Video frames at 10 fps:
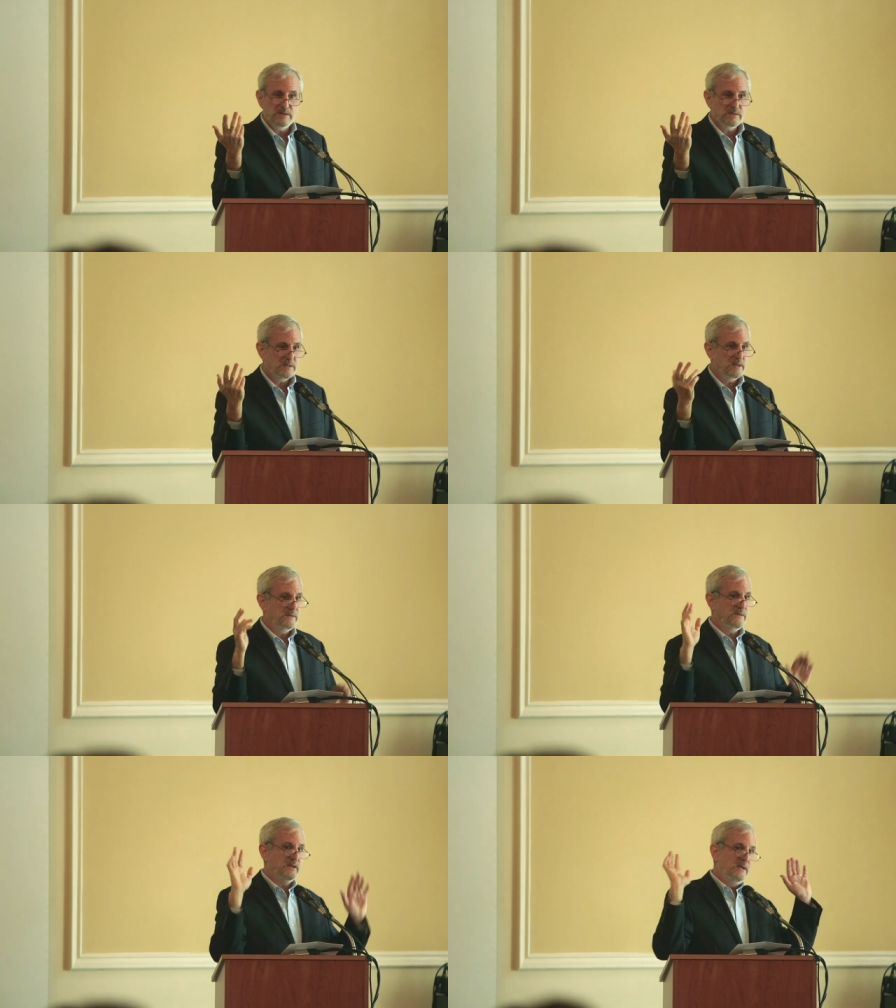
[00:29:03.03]
There's kind
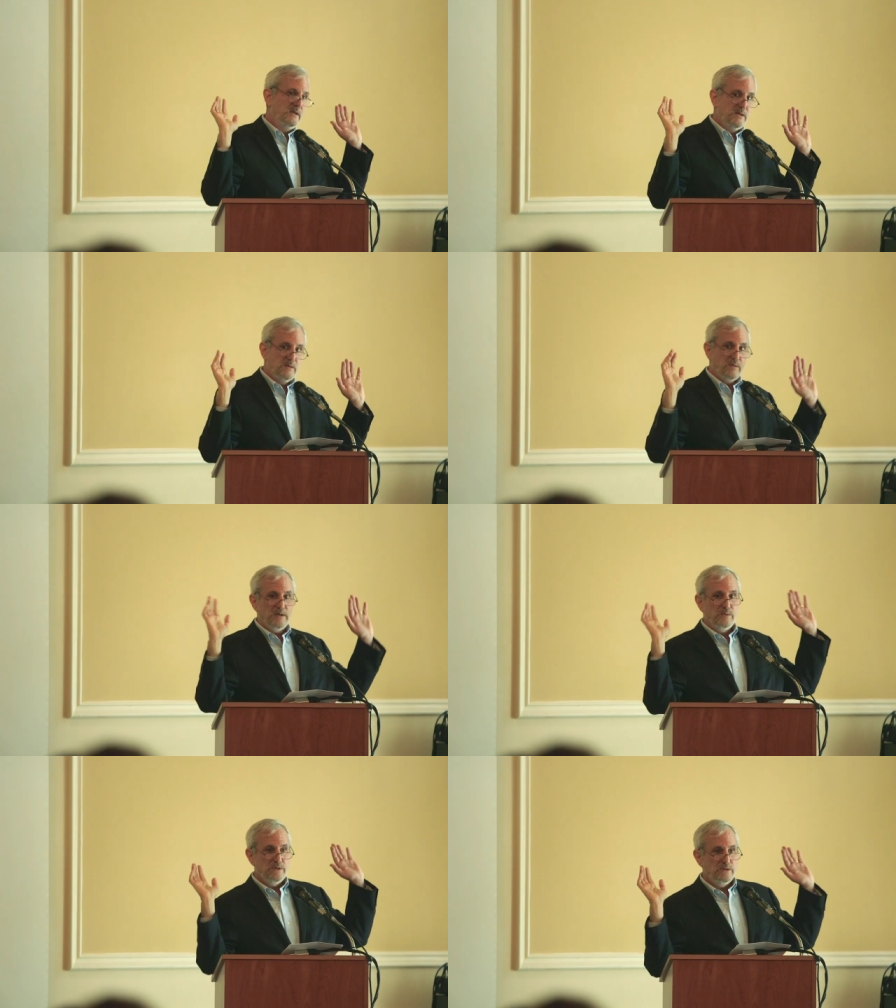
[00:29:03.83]
of a, what
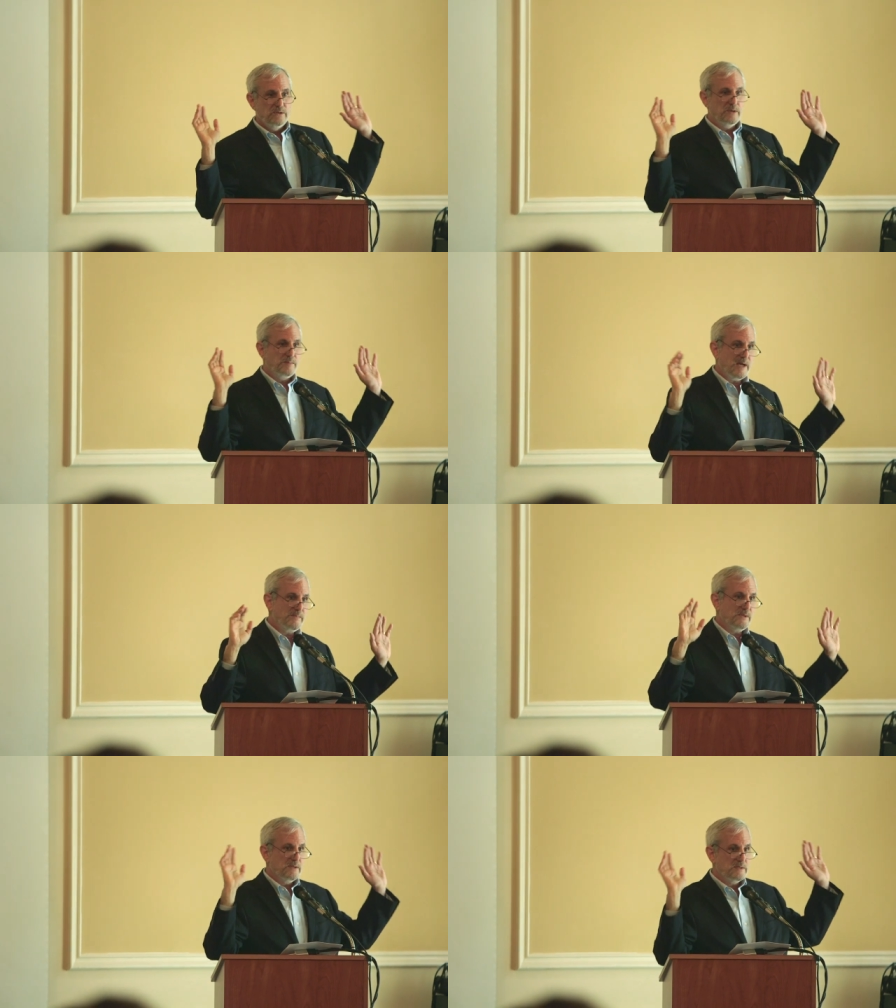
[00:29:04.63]
can we do? They're
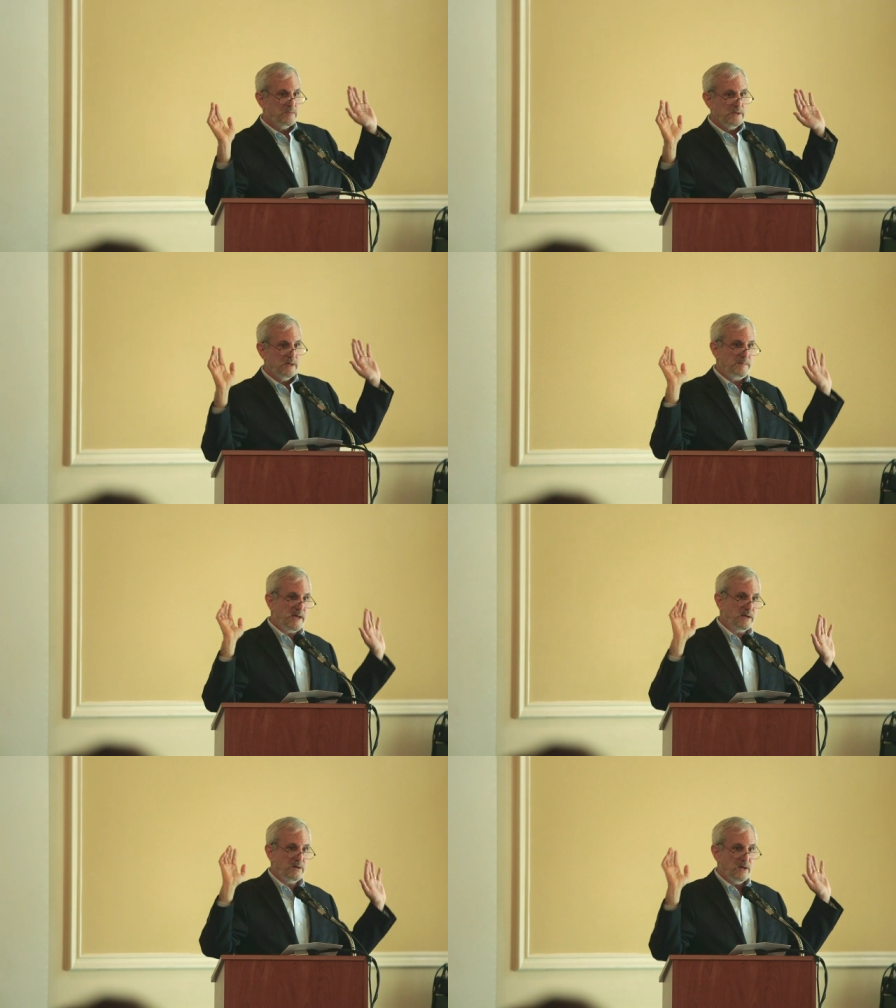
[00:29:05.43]
populist, we gotta
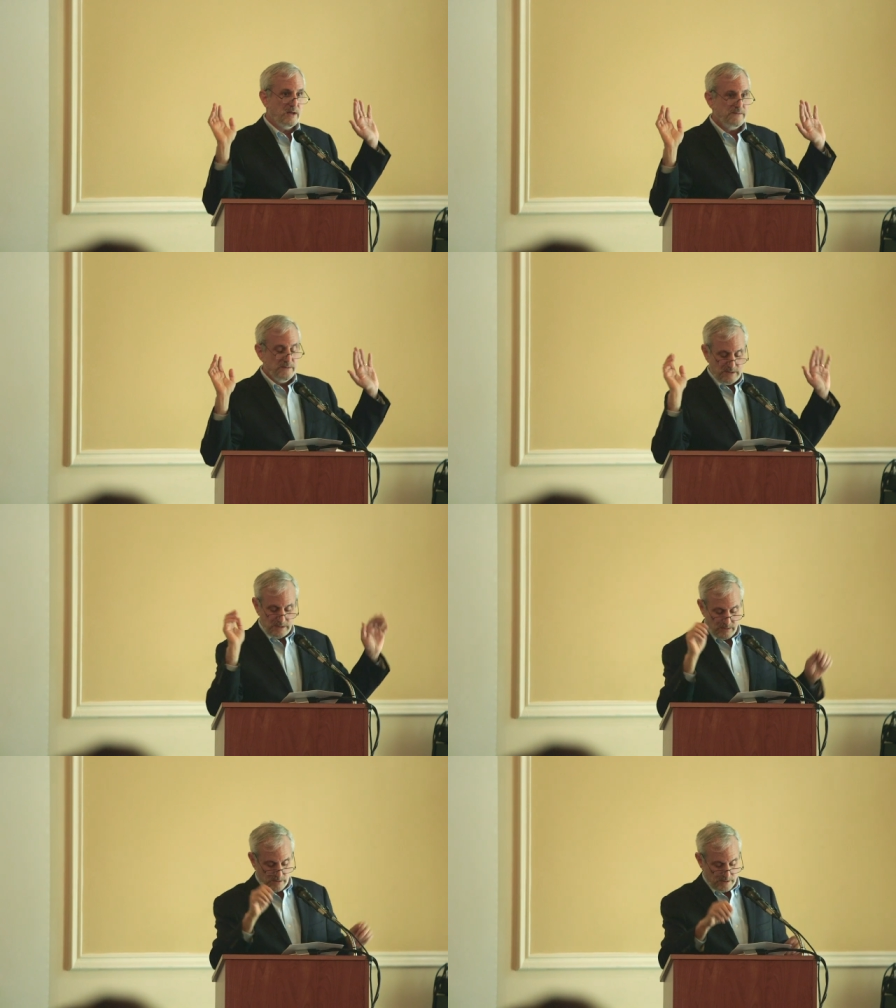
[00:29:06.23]
back off, et
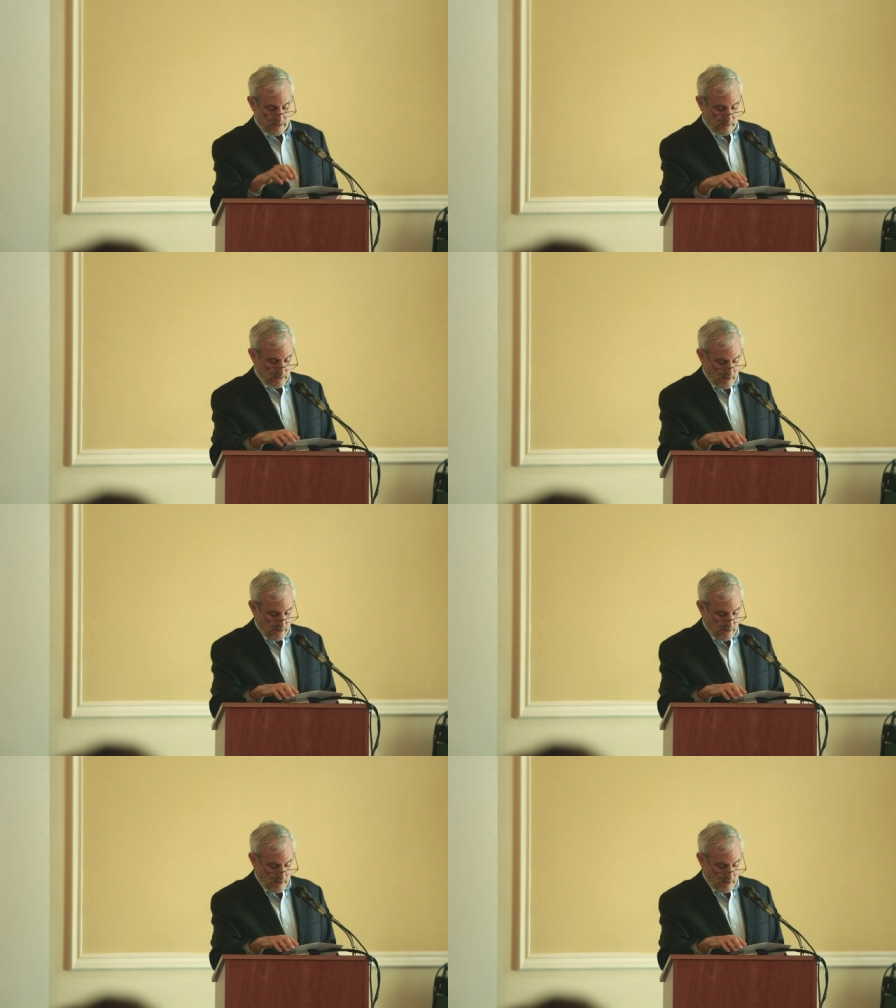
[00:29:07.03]
cetera, et cetera.